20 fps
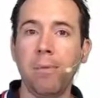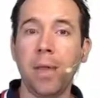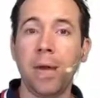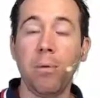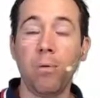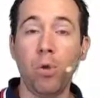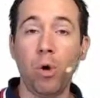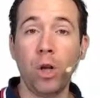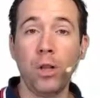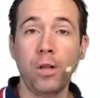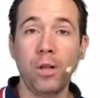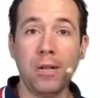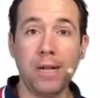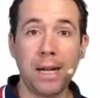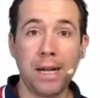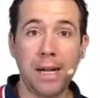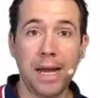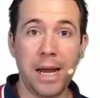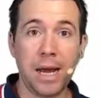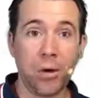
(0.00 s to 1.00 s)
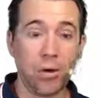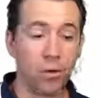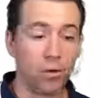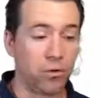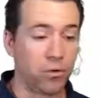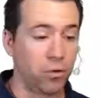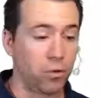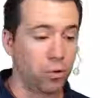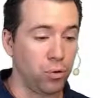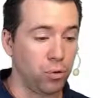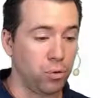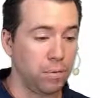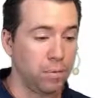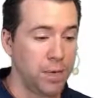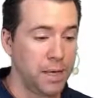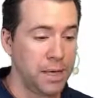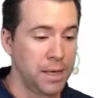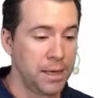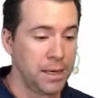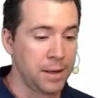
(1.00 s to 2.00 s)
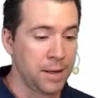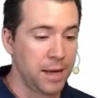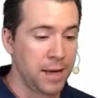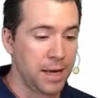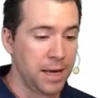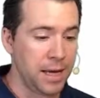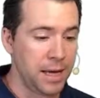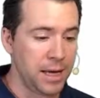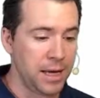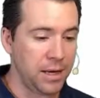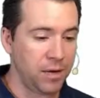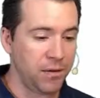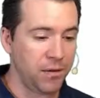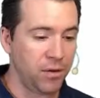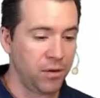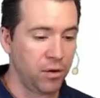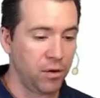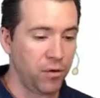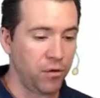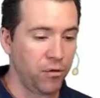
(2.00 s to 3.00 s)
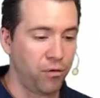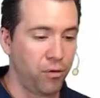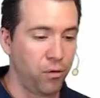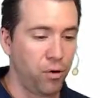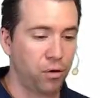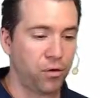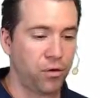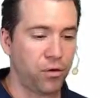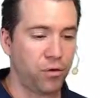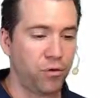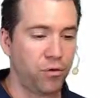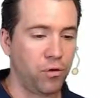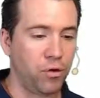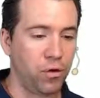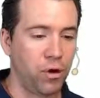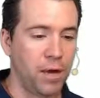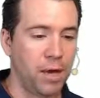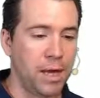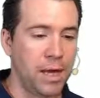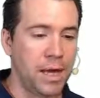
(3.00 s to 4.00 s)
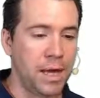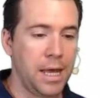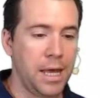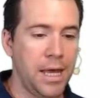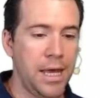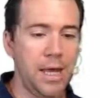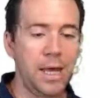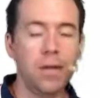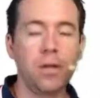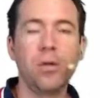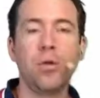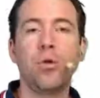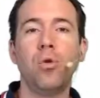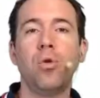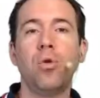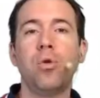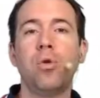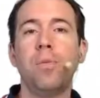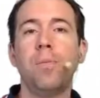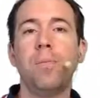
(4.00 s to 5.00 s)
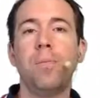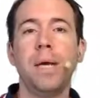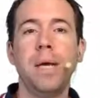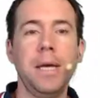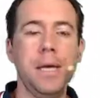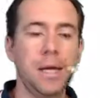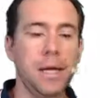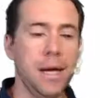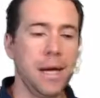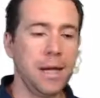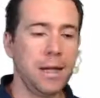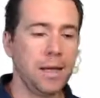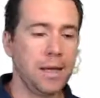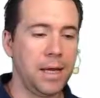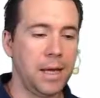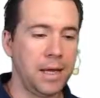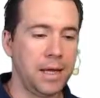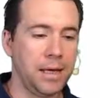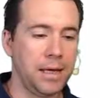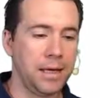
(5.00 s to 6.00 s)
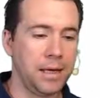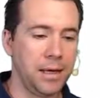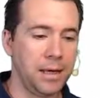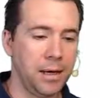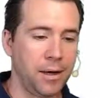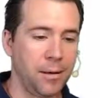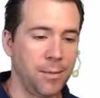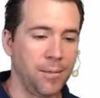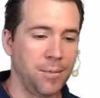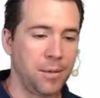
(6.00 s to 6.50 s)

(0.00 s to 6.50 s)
what that arrows could be is, first of all, it could be that the